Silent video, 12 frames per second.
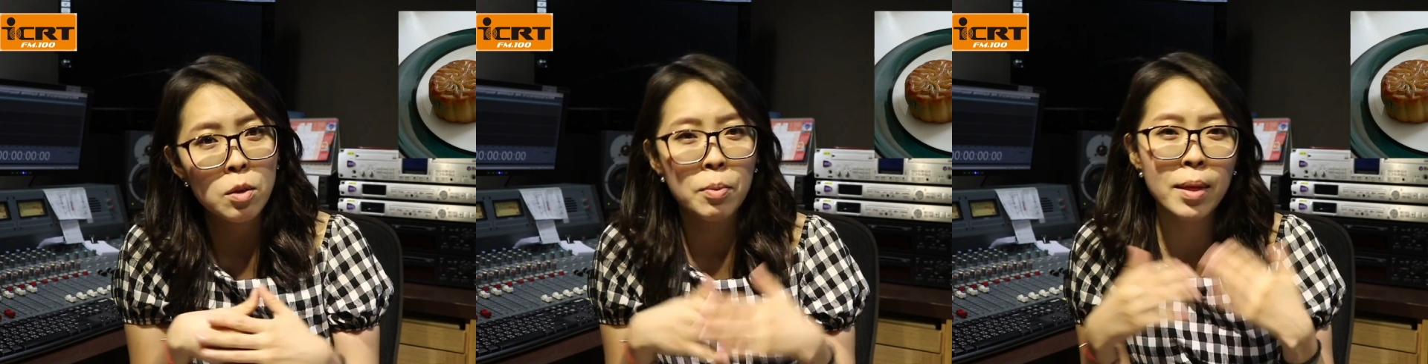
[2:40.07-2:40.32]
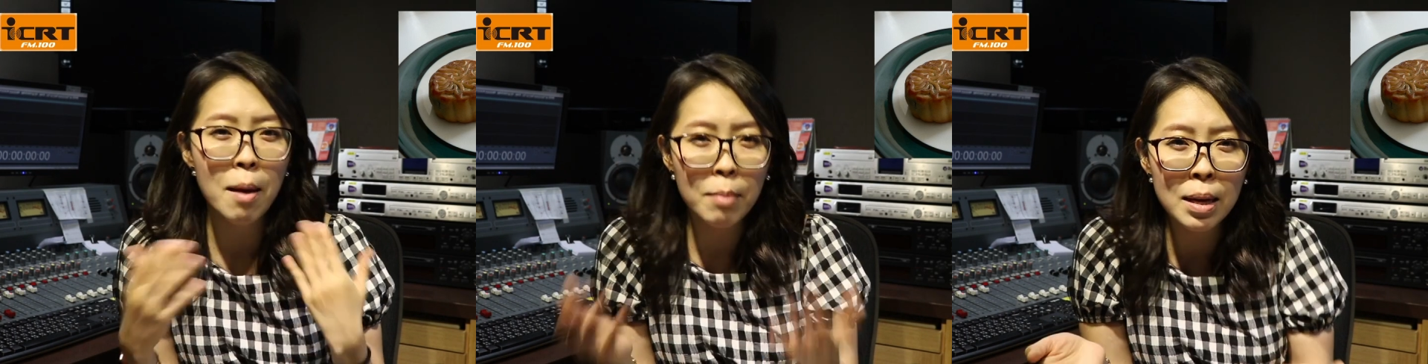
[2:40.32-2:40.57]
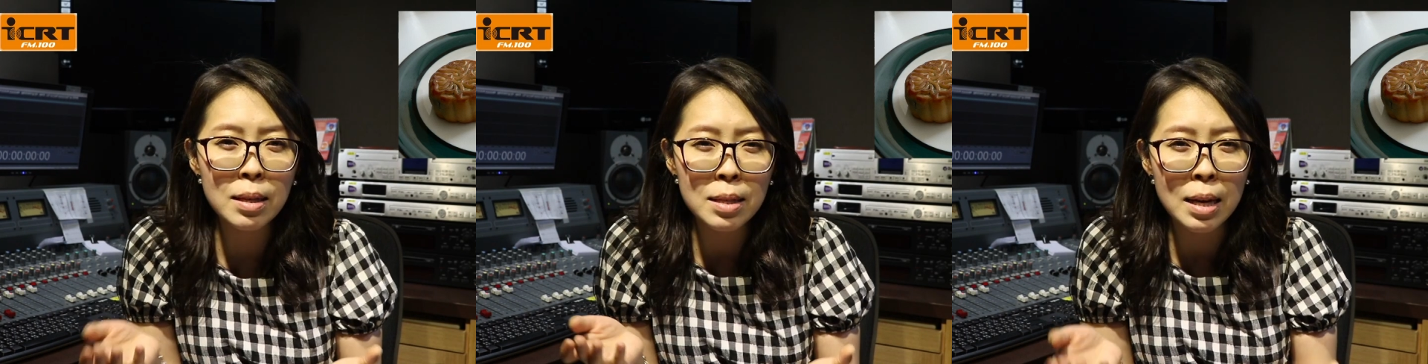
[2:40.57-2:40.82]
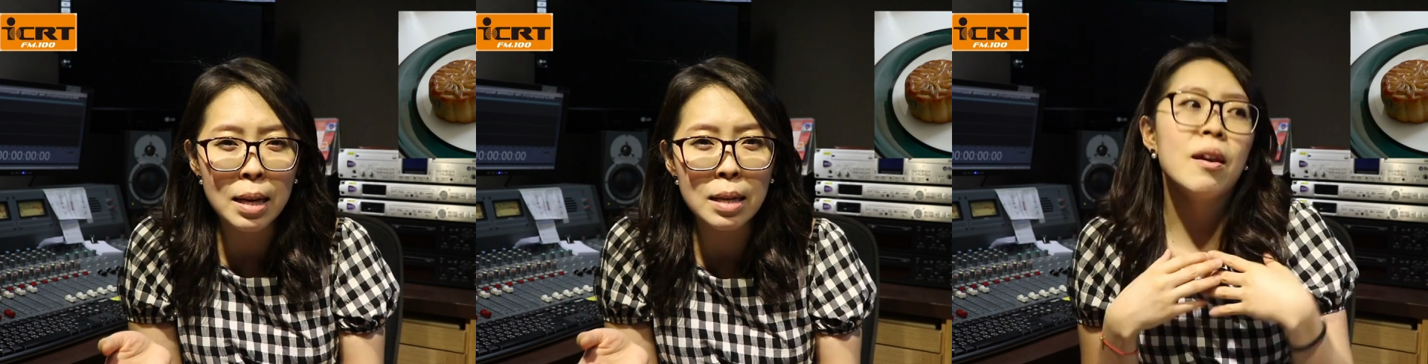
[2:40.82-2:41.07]
So what that means
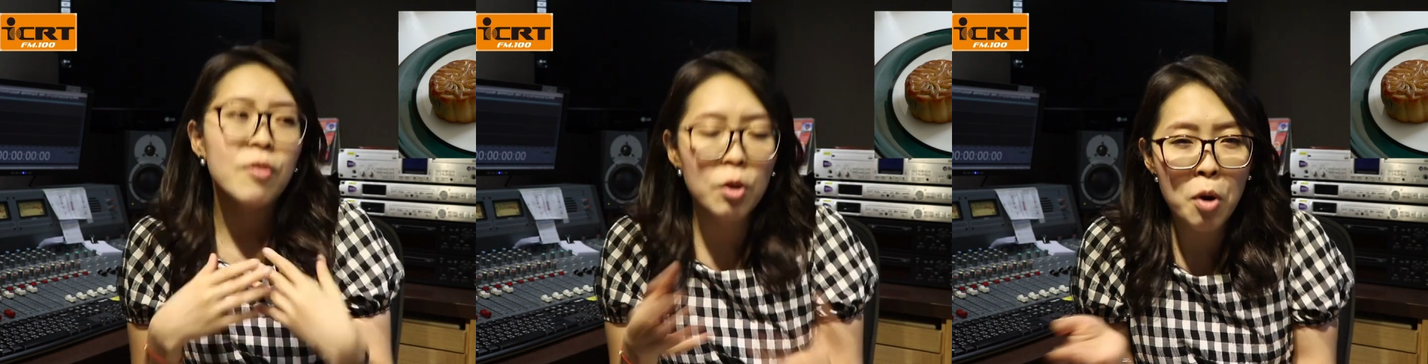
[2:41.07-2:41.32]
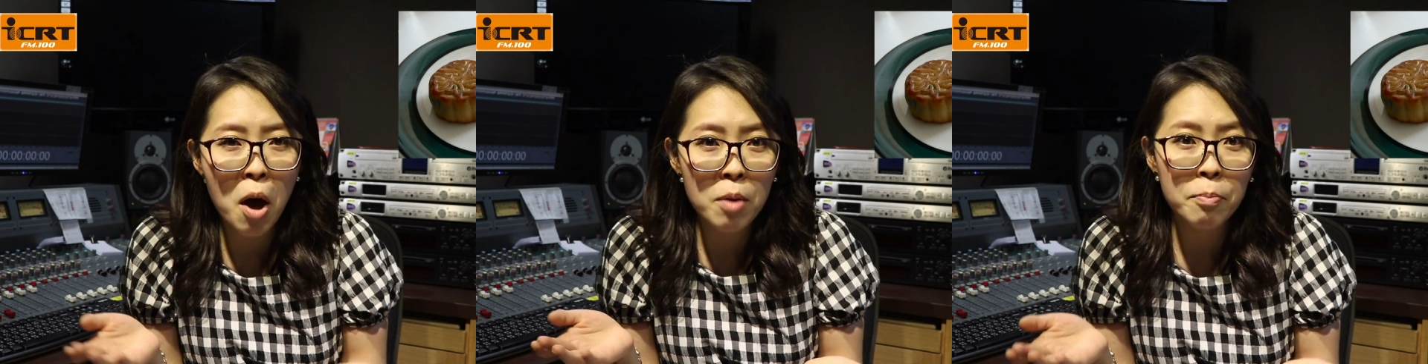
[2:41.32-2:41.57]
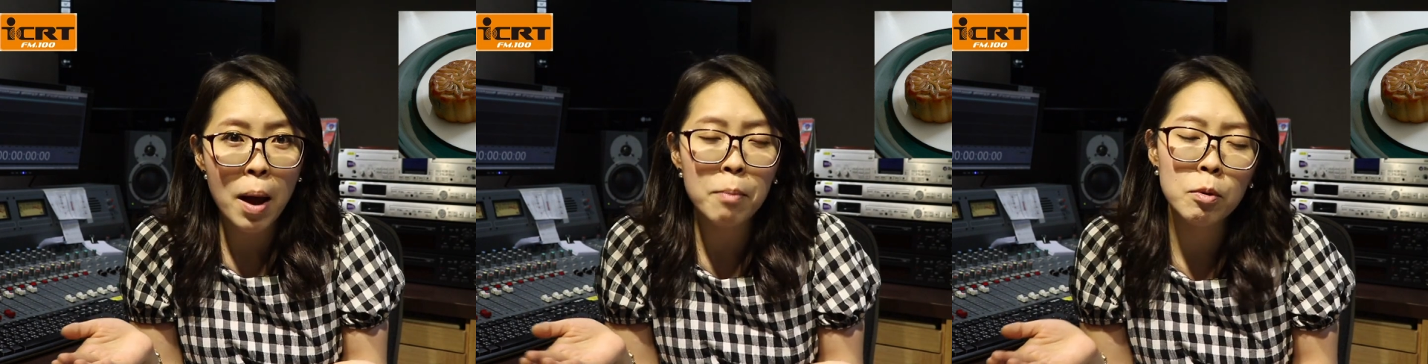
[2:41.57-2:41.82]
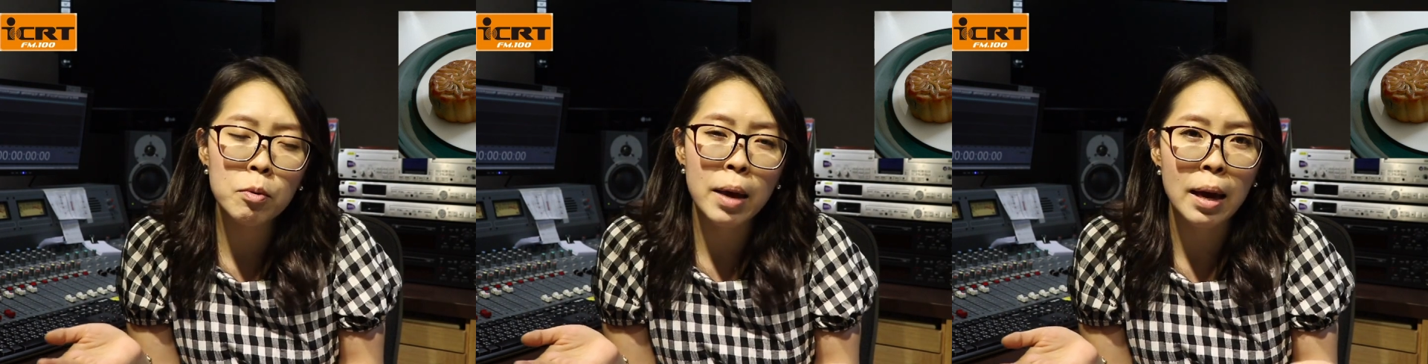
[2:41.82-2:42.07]
is if you go out and buy
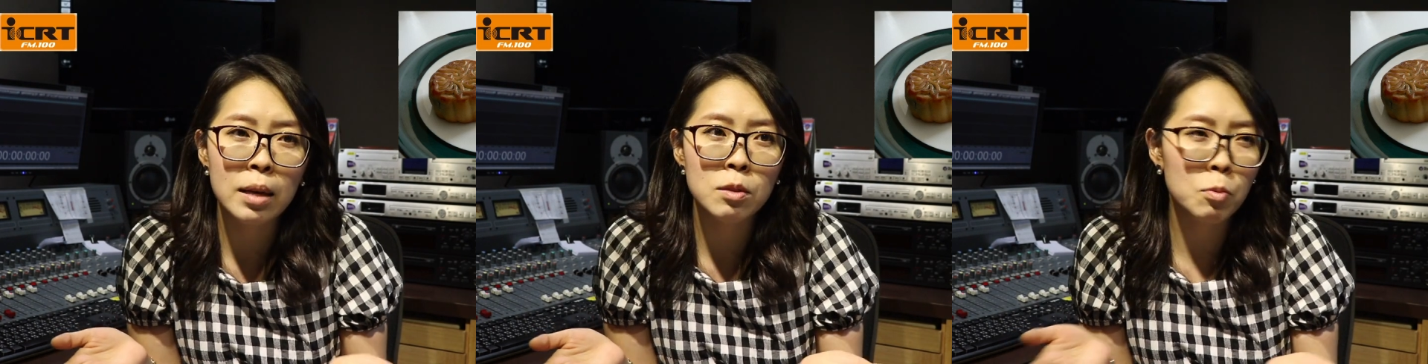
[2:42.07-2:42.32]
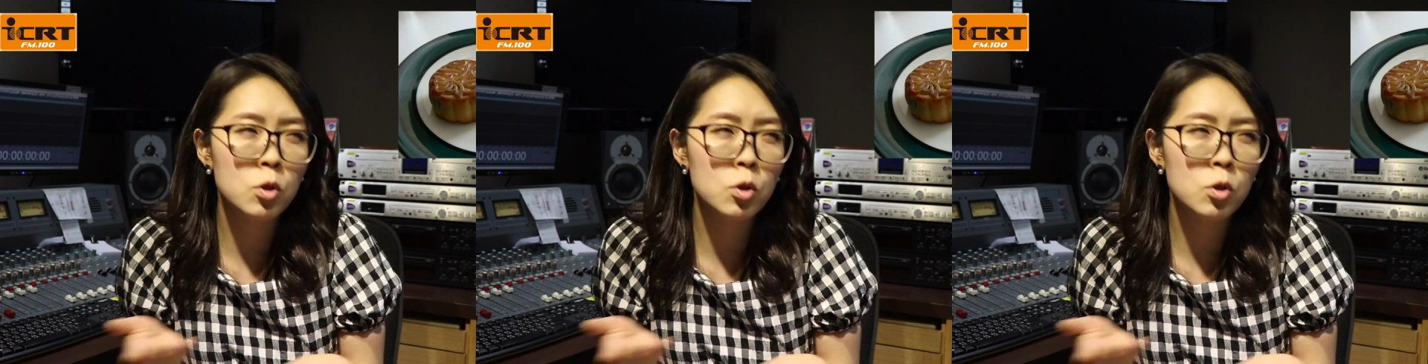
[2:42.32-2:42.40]
mooncakes,